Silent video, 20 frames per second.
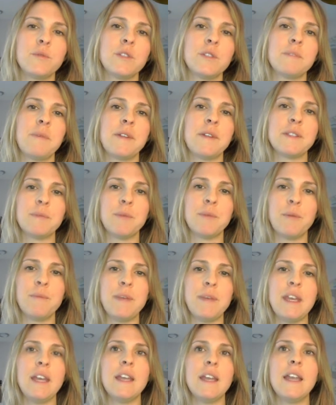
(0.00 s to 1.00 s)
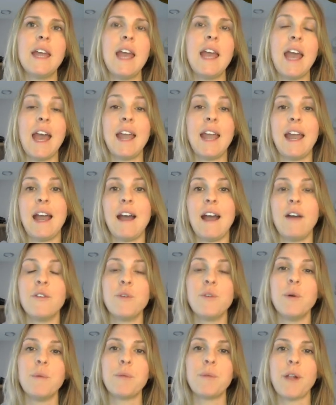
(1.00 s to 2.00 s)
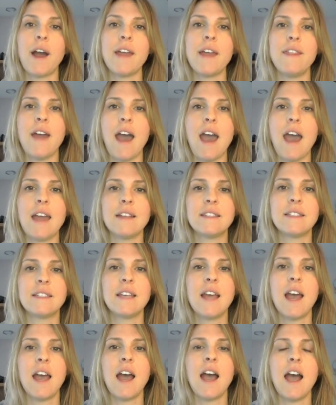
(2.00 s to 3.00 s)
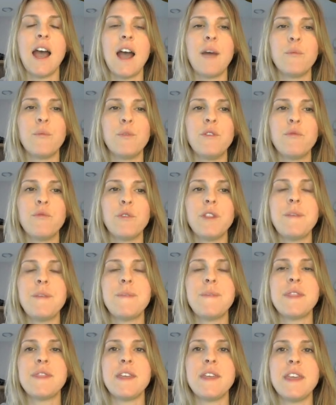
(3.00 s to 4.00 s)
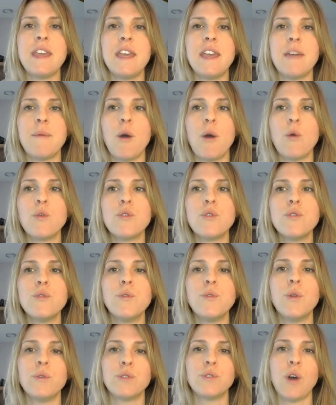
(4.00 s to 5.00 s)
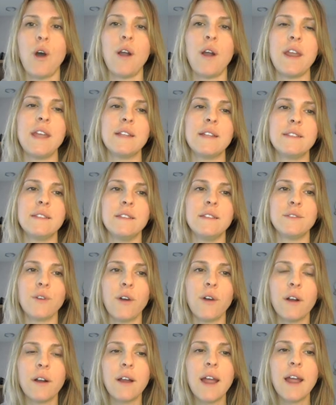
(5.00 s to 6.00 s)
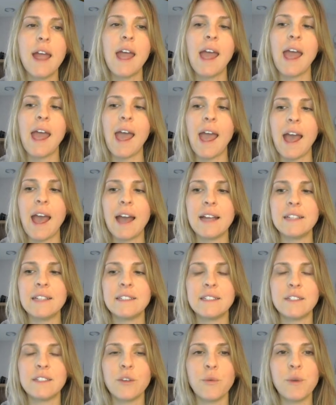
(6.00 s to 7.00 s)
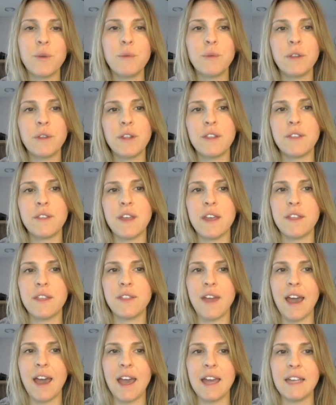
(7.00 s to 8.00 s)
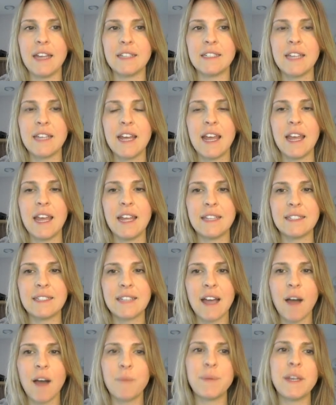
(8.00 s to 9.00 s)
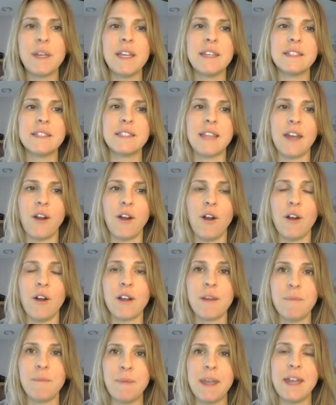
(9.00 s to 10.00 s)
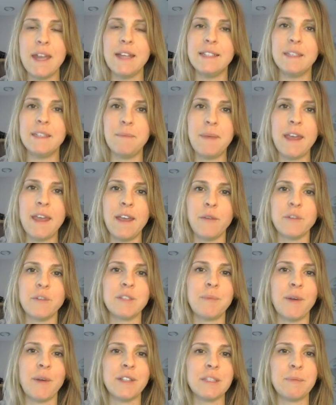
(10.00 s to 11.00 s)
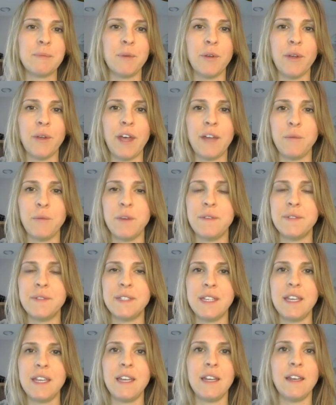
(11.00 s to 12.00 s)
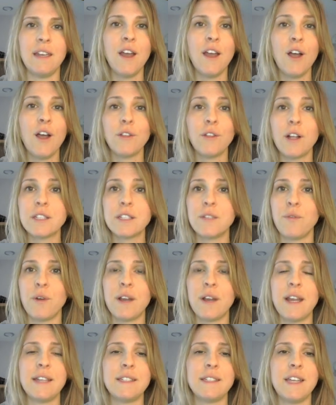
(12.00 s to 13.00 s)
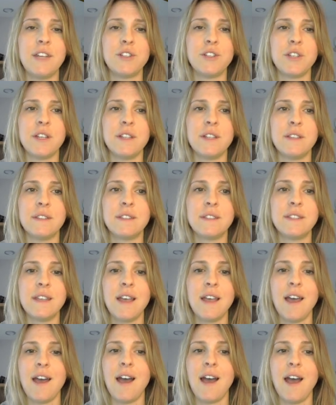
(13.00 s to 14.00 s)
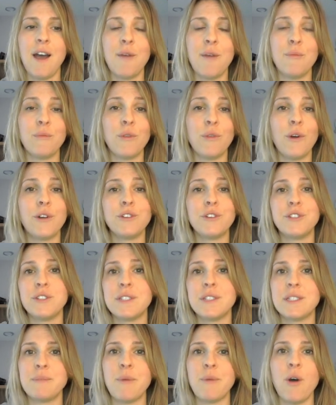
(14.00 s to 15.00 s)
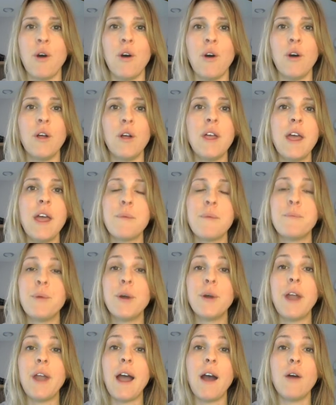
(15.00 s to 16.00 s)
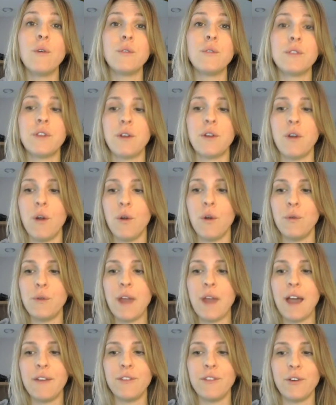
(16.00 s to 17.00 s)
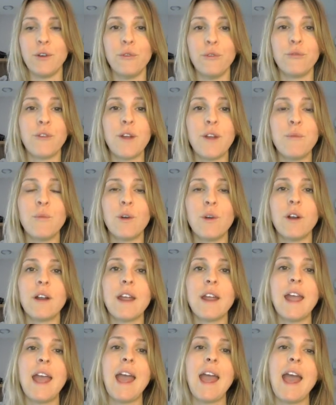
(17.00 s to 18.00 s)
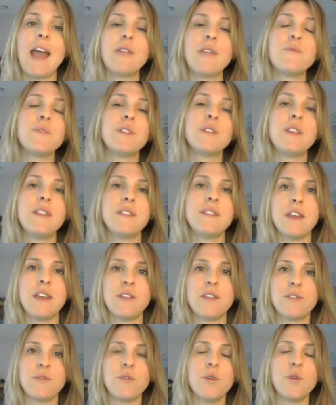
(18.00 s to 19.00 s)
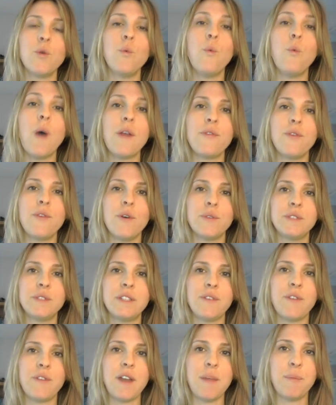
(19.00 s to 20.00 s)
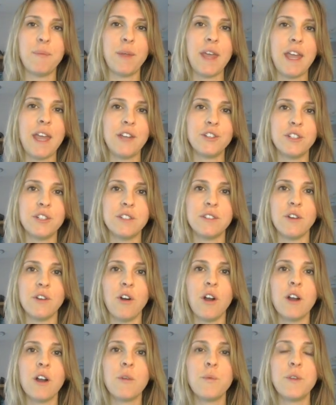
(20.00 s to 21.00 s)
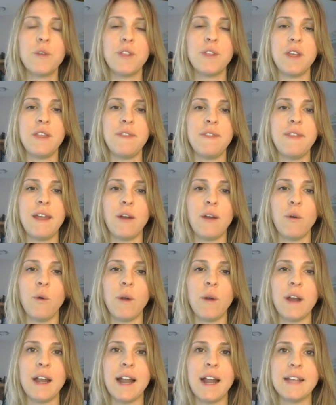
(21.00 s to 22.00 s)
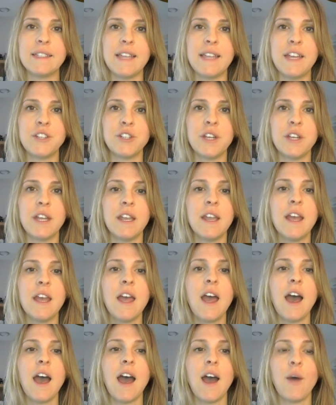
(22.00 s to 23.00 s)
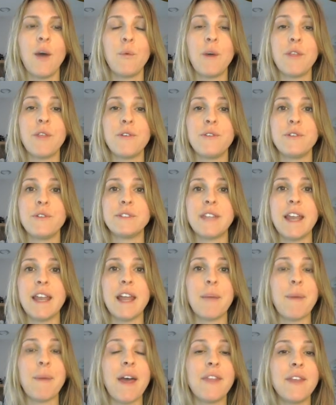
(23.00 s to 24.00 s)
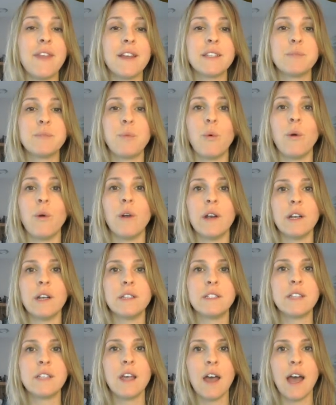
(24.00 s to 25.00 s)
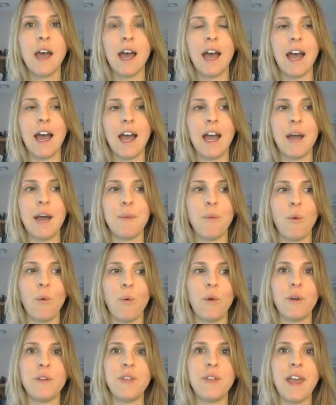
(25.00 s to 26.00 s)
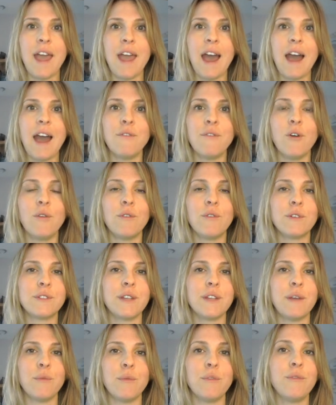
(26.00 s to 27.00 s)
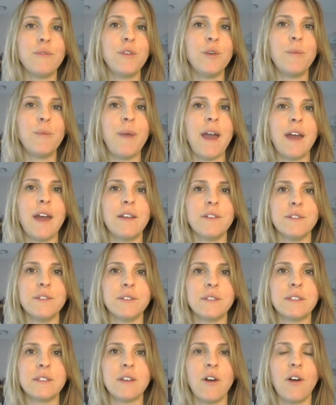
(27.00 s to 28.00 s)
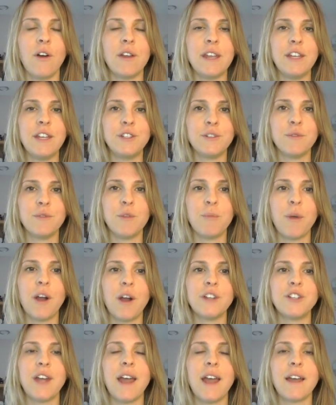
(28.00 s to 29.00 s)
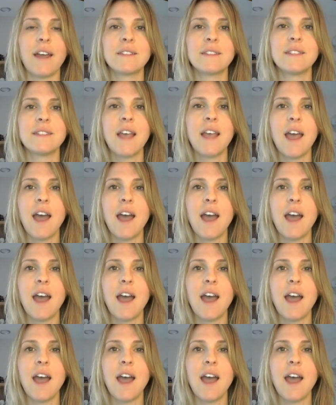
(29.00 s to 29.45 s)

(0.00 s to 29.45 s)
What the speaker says: responsible mean and how to apply that, we've really been thinking about who those audiences are. And so we really think that it's companies that are committed to being responsible. And we've seen lots of organizations, large and small, put out their own ethical framework and really think through what those different implications are within their organization, whether they're setting up ethics boards or they have oversight review panels on each of the projects.